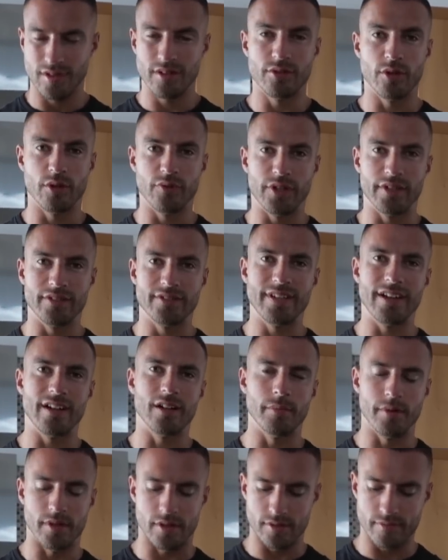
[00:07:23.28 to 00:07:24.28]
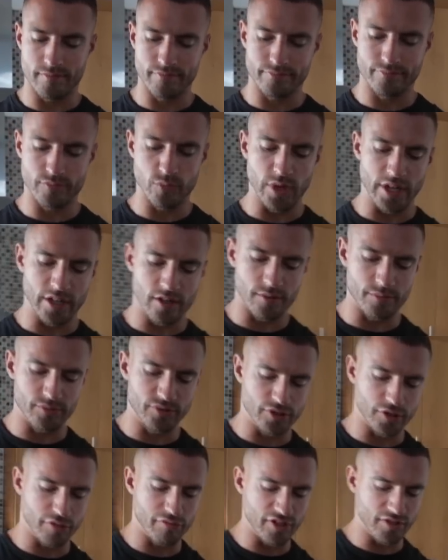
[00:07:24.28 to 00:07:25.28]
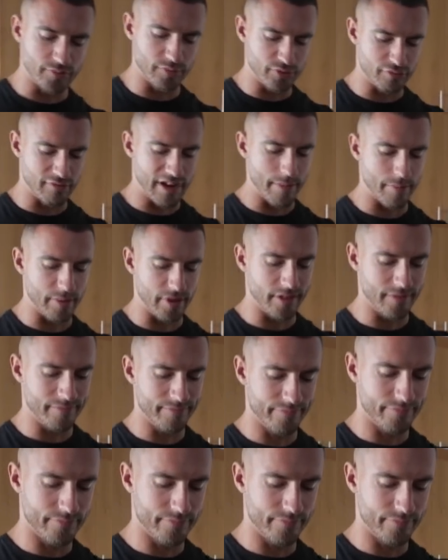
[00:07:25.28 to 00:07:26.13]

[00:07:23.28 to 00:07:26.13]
don't know if you can tell, but when it comes to Christmas wrapping,